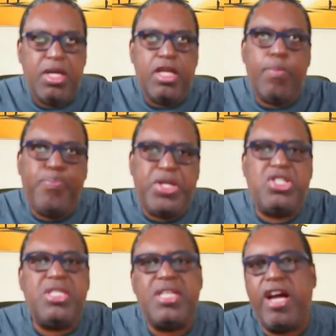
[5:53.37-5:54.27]
the
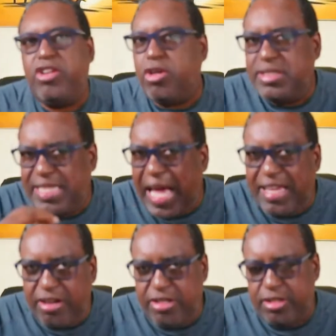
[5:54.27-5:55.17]
pitches are now
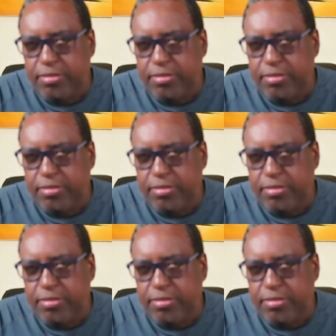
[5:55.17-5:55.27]
tired.